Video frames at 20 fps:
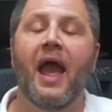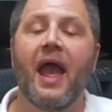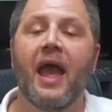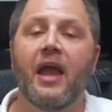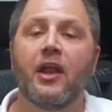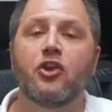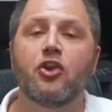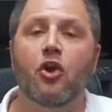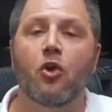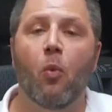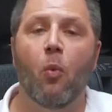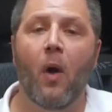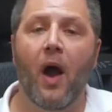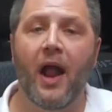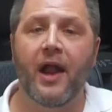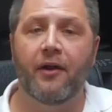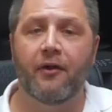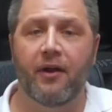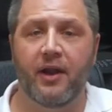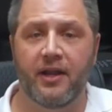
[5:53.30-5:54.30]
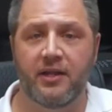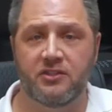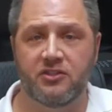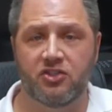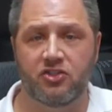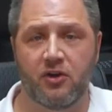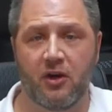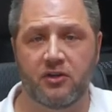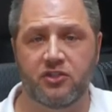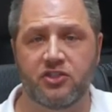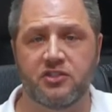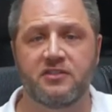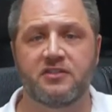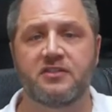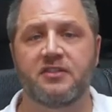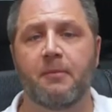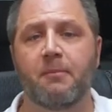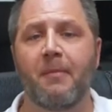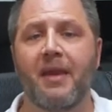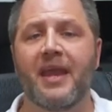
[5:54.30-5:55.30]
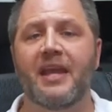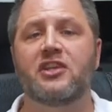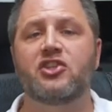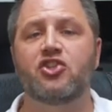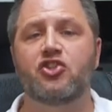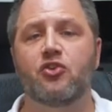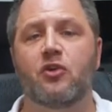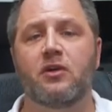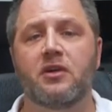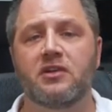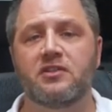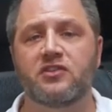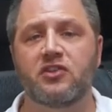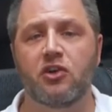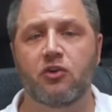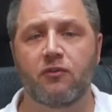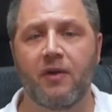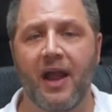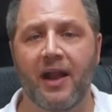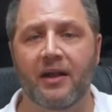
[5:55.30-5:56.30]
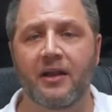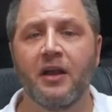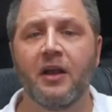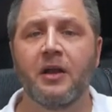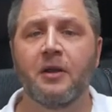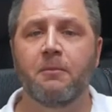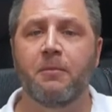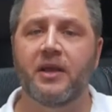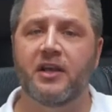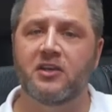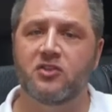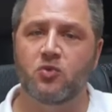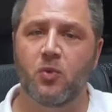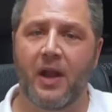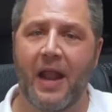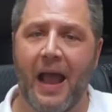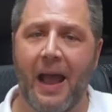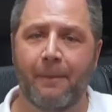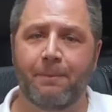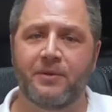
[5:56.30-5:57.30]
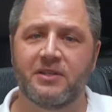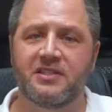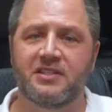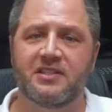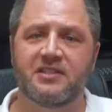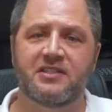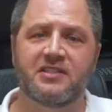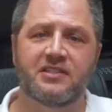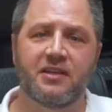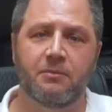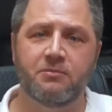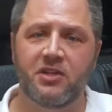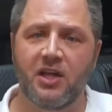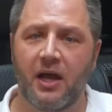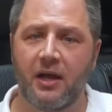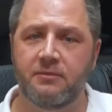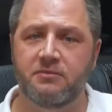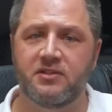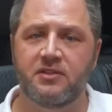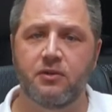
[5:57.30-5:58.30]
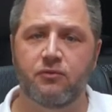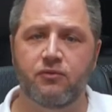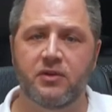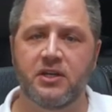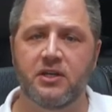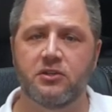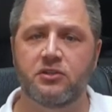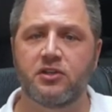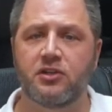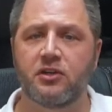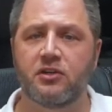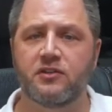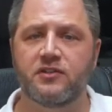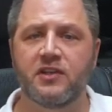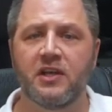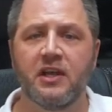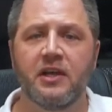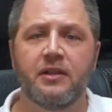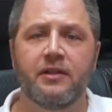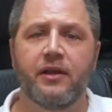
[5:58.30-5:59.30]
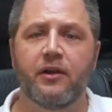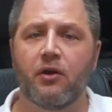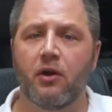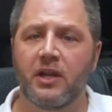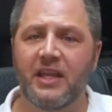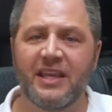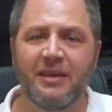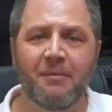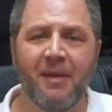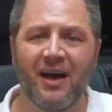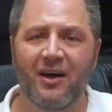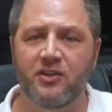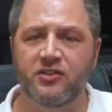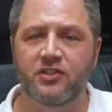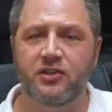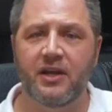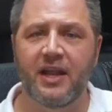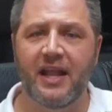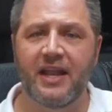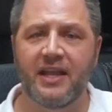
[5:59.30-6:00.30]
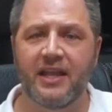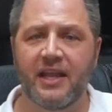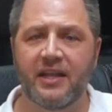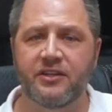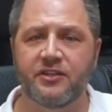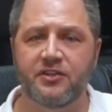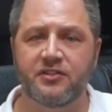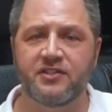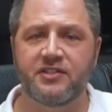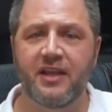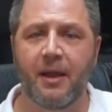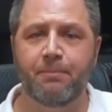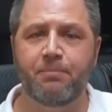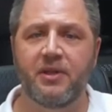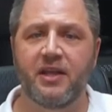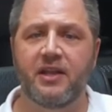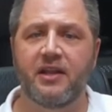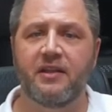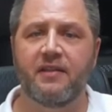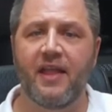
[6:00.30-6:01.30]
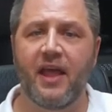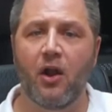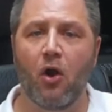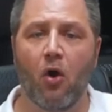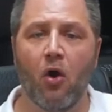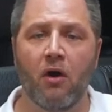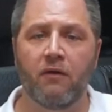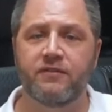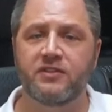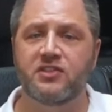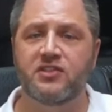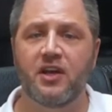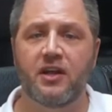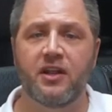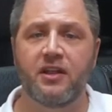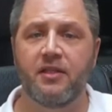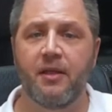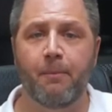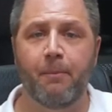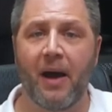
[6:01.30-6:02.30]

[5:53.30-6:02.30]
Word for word: and your wiring instructions to make sure it's correct. Because what happens is sometimes the realtors, their emails are getting intercepted, and then all of a sudden the